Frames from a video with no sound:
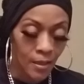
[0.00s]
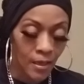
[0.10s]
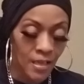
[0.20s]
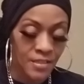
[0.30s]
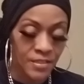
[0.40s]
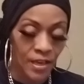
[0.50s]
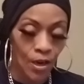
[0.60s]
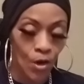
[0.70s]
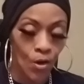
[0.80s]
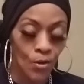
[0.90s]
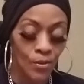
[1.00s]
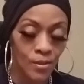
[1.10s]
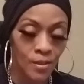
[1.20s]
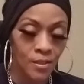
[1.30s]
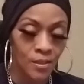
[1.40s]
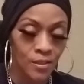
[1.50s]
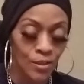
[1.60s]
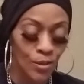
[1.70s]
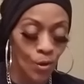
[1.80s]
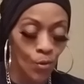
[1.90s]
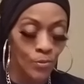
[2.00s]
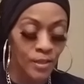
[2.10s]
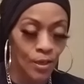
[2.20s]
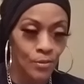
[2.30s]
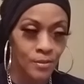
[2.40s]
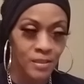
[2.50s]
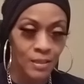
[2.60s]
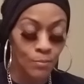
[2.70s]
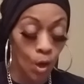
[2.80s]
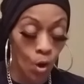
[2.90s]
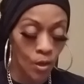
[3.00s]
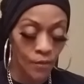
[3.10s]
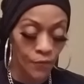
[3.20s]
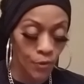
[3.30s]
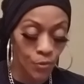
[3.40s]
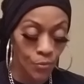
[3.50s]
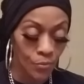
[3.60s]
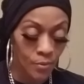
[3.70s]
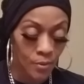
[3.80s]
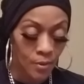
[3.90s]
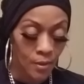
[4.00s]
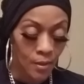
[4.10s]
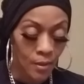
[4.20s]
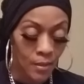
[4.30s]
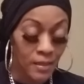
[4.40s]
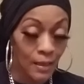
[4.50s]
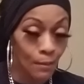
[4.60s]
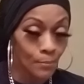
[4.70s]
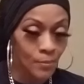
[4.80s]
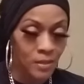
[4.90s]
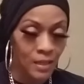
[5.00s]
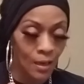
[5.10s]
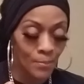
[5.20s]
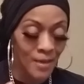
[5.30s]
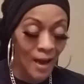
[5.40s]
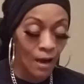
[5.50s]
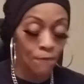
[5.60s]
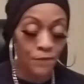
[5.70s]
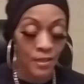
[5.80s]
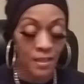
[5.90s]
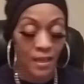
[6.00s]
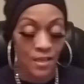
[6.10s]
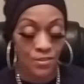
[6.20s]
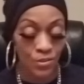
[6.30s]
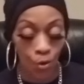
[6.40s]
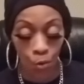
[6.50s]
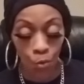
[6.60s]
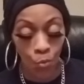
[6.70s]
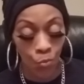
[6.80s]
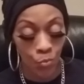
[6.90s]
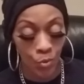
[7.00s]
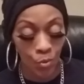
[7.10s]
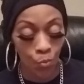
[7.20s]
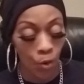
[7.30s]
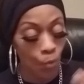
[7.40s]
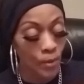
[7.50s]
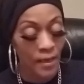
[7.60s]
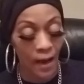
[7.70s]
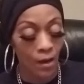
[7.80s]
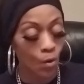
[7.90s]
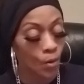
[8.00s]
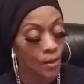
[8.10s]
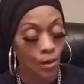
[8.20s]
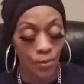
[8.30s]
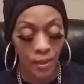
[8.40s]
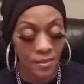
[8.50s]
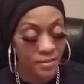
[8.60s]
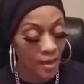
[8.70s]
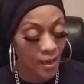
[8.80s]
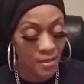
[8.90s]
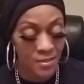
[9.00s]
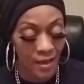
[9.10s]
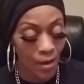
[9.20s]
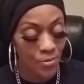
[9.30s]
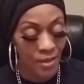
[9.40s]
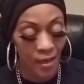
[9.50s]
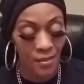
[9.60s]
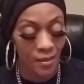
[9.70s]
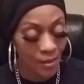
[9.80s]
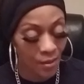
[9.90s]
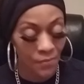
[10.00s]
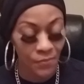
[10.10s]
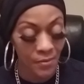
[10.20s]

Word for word: Is their, you know, their deep longing for you. Them them now feeling as though what we got going on inside this house ain't enough.